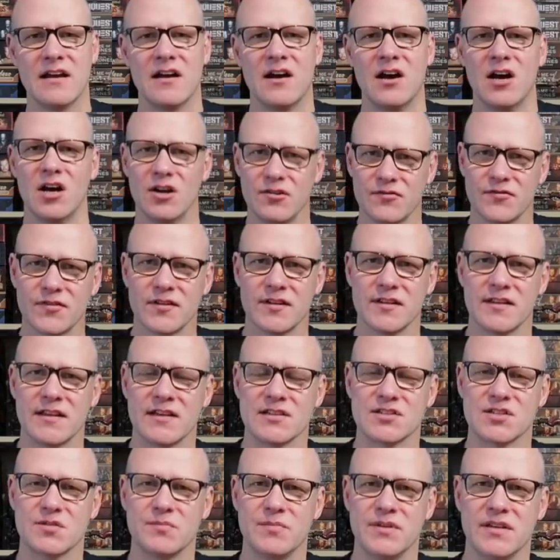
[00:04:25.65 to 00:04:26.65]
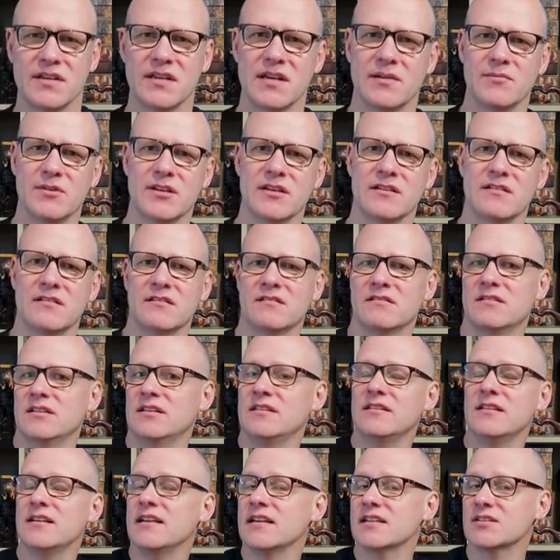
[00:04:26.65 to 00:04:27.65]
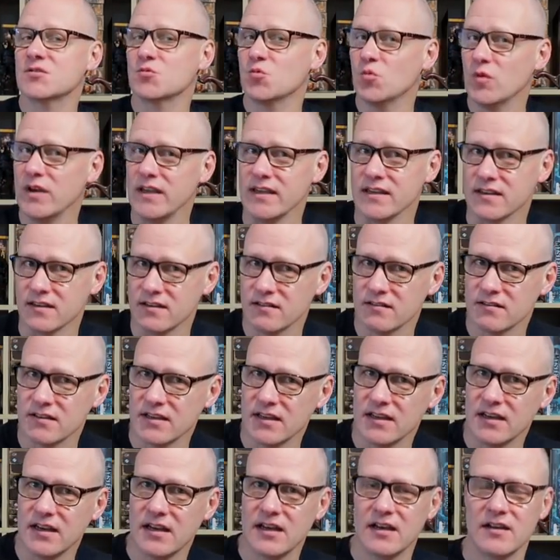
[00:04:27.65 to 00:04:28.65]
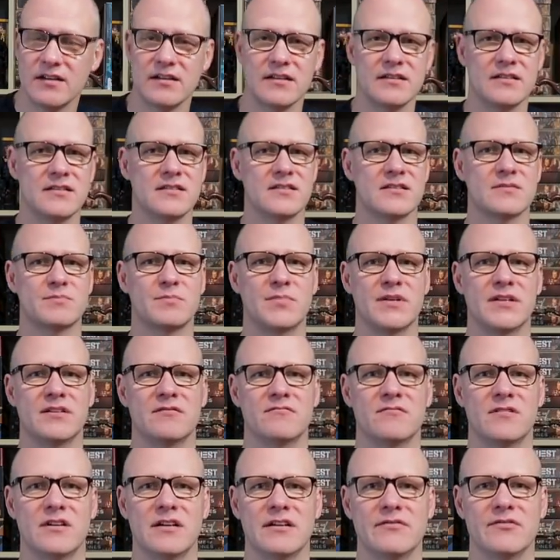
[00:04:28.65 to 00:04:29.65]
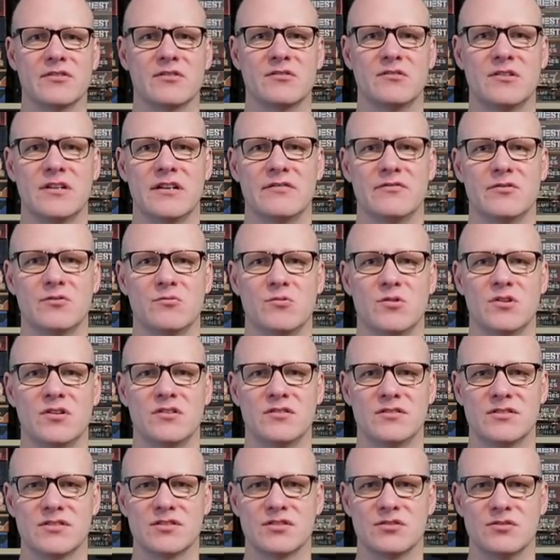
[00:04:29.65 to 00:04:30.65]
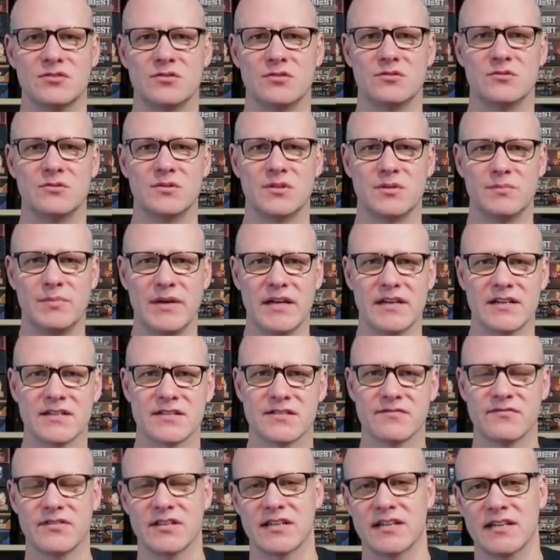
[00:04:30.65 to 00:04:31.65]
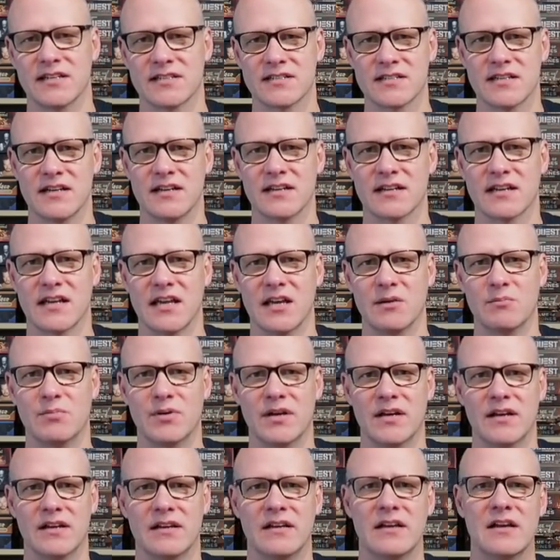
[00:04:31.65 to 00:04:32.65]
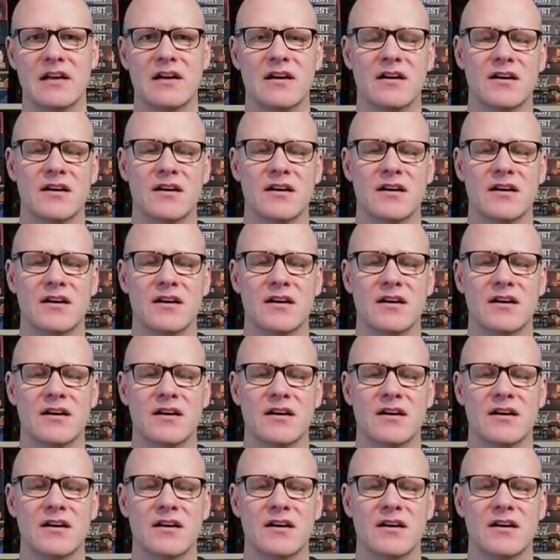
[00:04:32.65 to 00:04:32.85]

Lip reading: Hopefully that should be coming in the next week. It's been arriving all over the world to the backers of the Kickstarter campaign.